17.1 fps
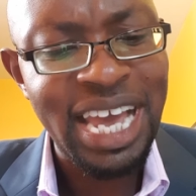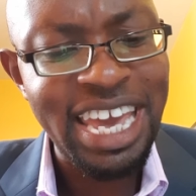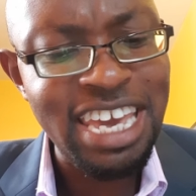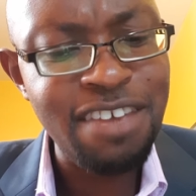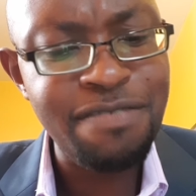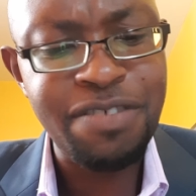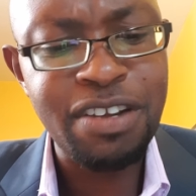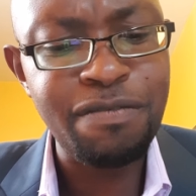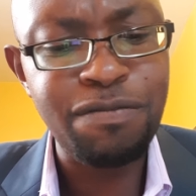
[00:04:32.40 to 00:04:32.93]

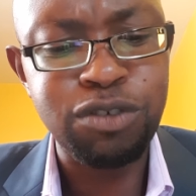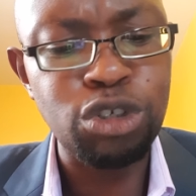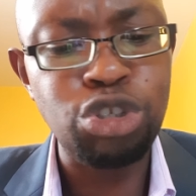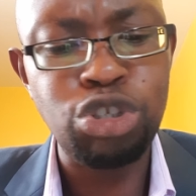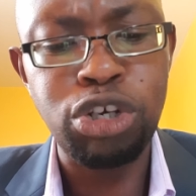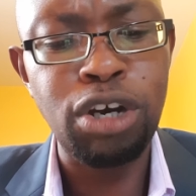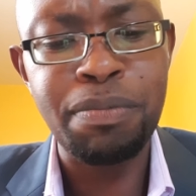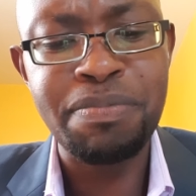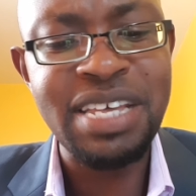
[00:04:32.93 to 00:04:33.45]
Even for
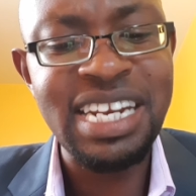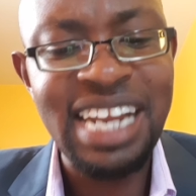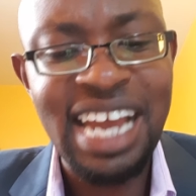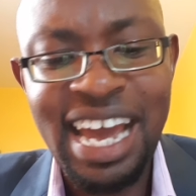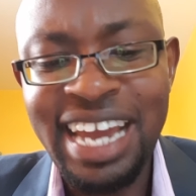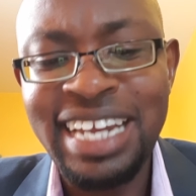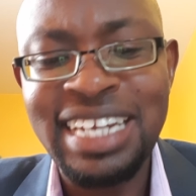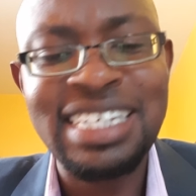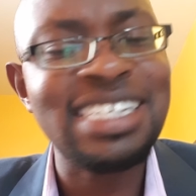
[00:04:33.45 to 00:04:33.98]
Job, the
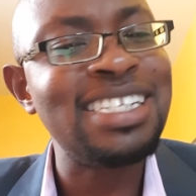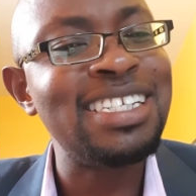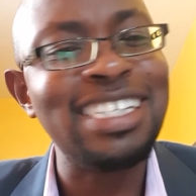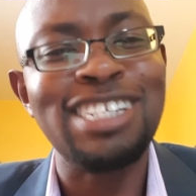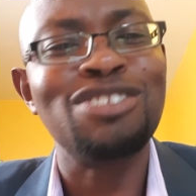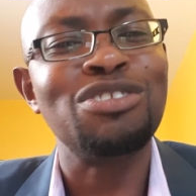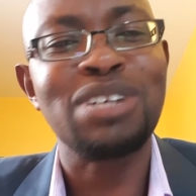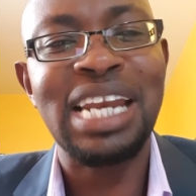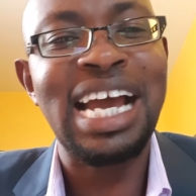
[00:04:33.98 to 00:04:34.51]
night
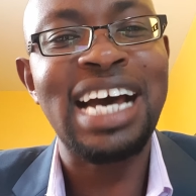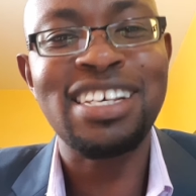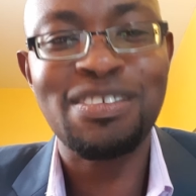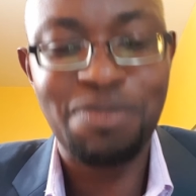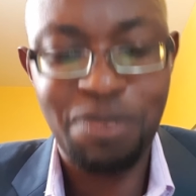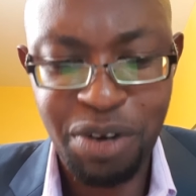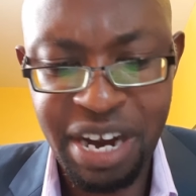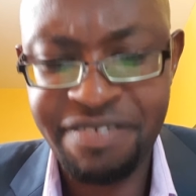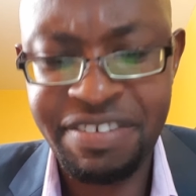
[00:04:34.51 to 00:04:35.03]
did not last
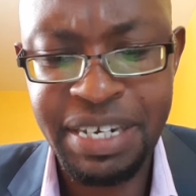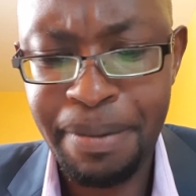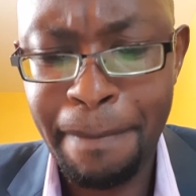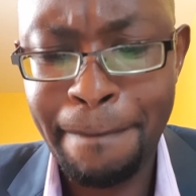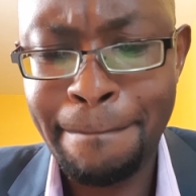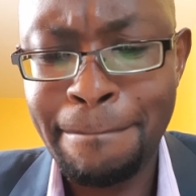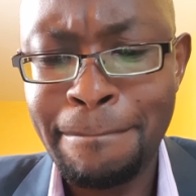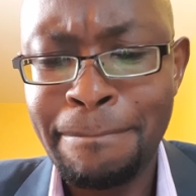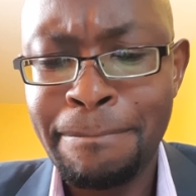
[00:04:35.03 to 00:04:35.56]
forever.
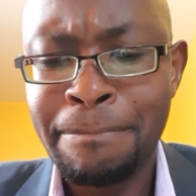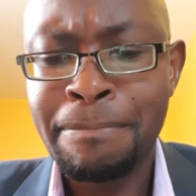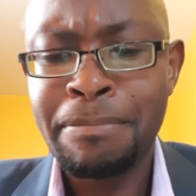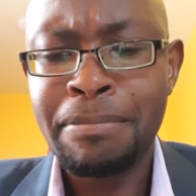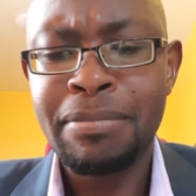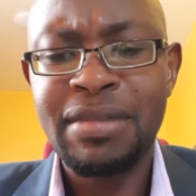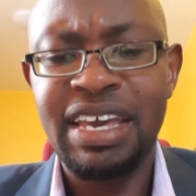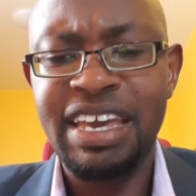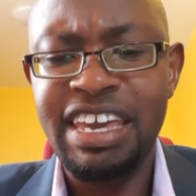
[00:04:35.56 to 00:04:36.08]

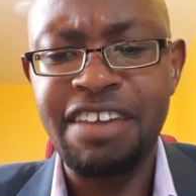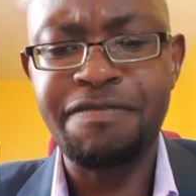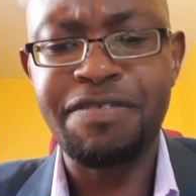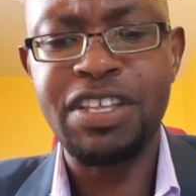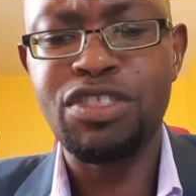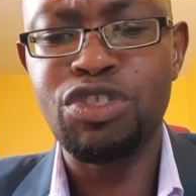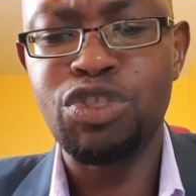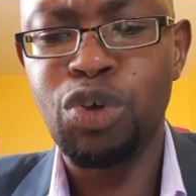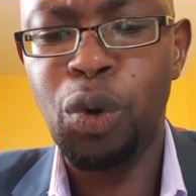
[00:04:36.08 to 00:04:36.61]

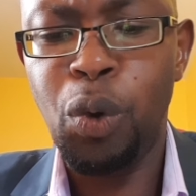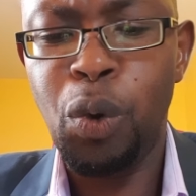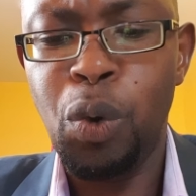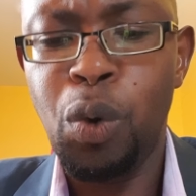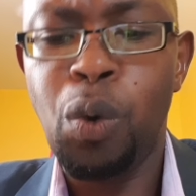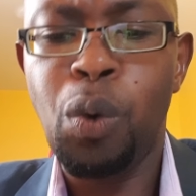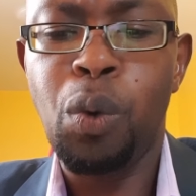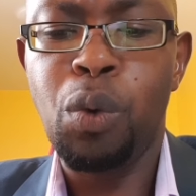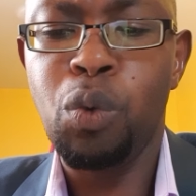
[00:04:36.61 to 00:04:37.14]
Even
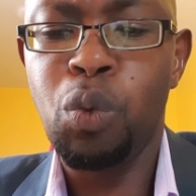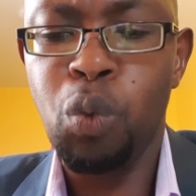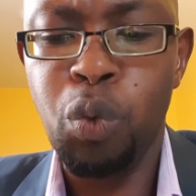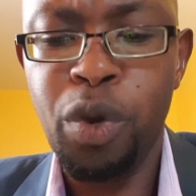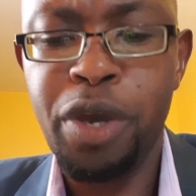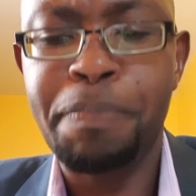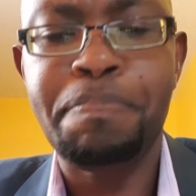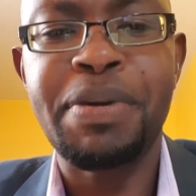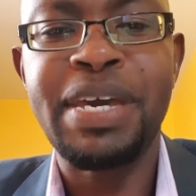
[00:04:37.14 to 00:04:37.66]
though
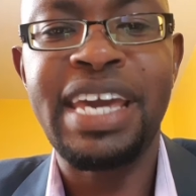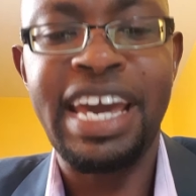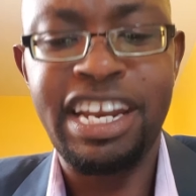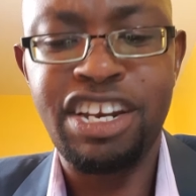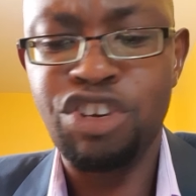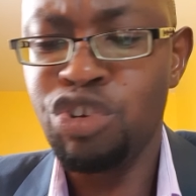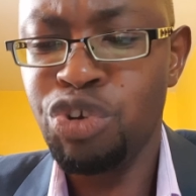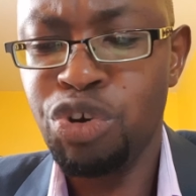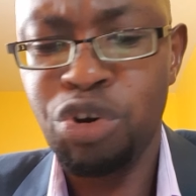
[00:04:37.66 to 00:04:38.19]
weeping
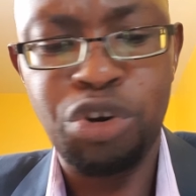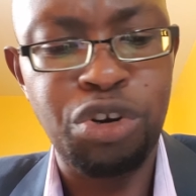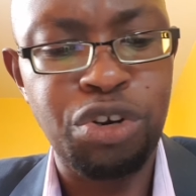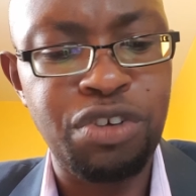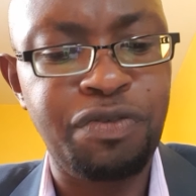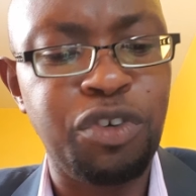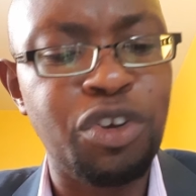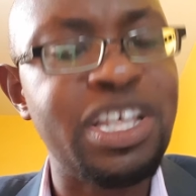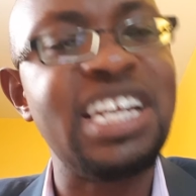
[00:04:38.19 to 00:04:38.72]

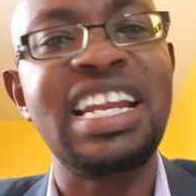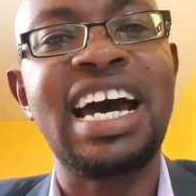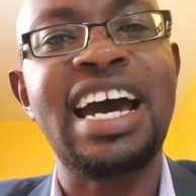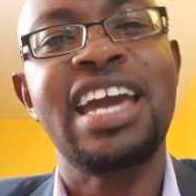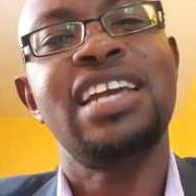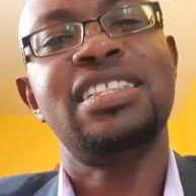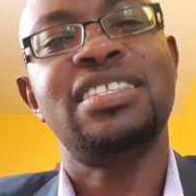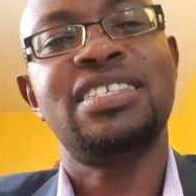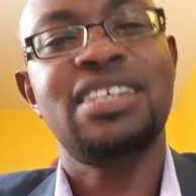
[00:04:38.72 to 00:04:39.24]
endured for the
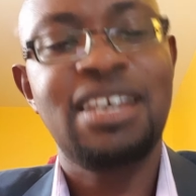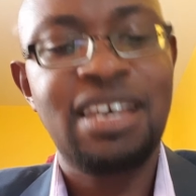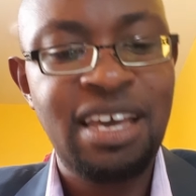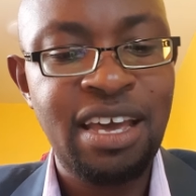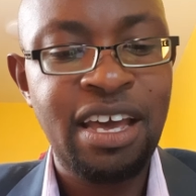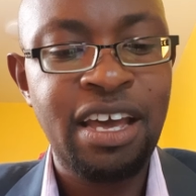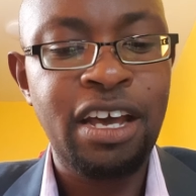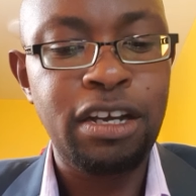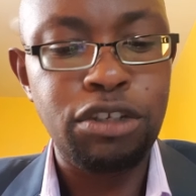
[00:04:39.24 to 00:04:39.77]
night,
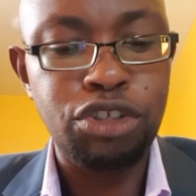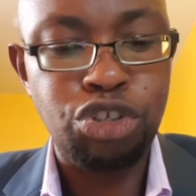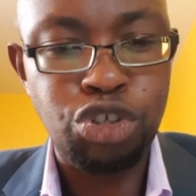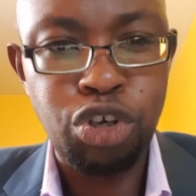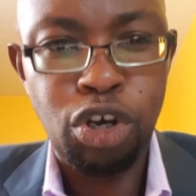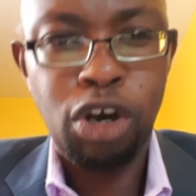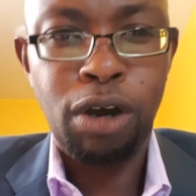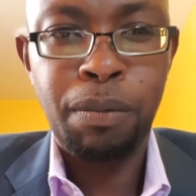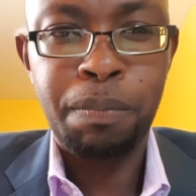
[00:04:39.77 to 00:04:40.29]

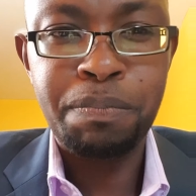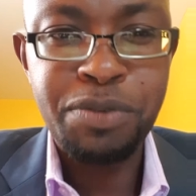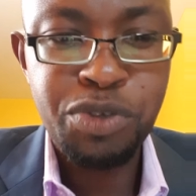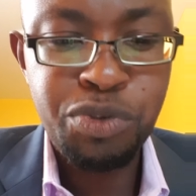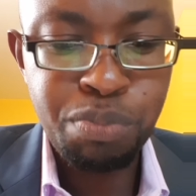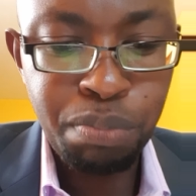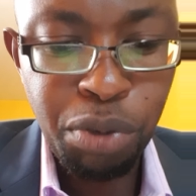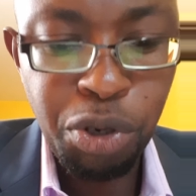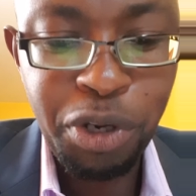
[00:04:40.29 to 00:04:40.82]

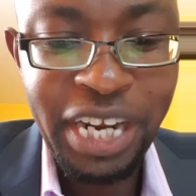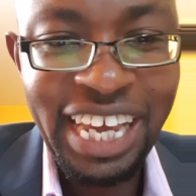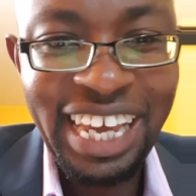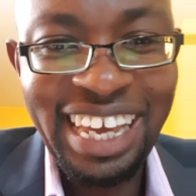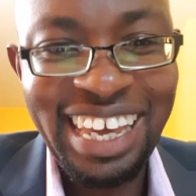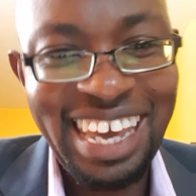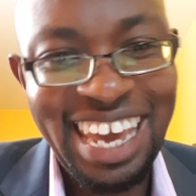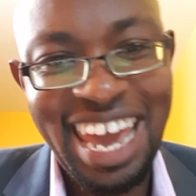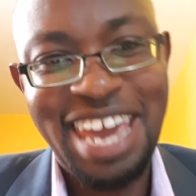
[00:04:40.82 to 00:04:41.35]
Job's
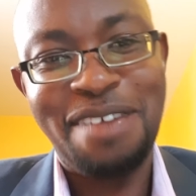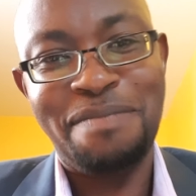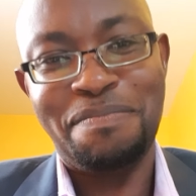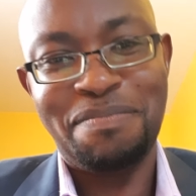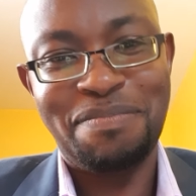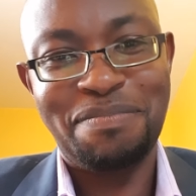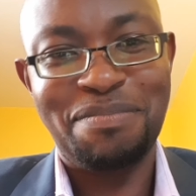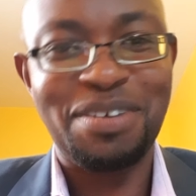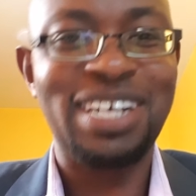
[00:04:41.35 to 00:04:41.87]
mourning
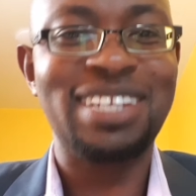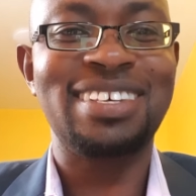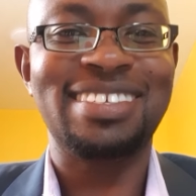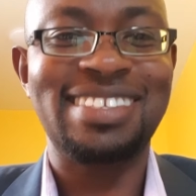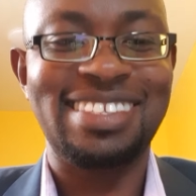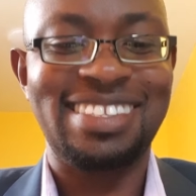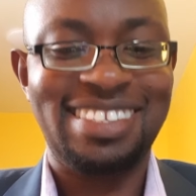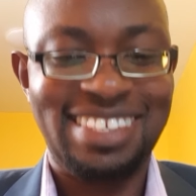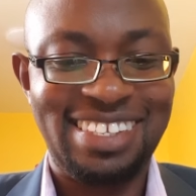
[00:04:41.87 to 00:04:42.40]
came,
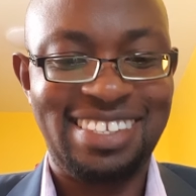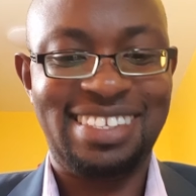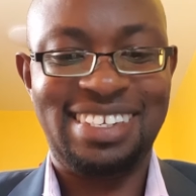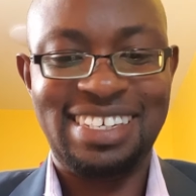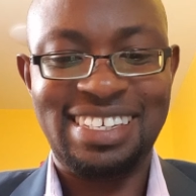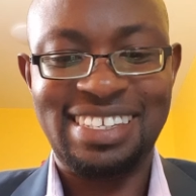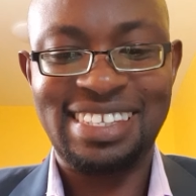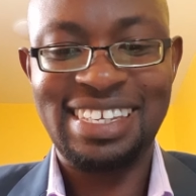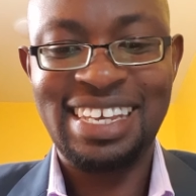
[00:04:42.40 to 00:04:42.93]
brothers and
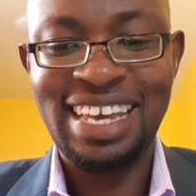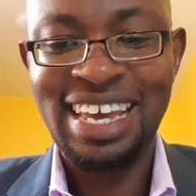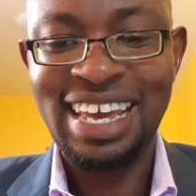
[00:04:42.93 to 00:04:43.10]
sisters.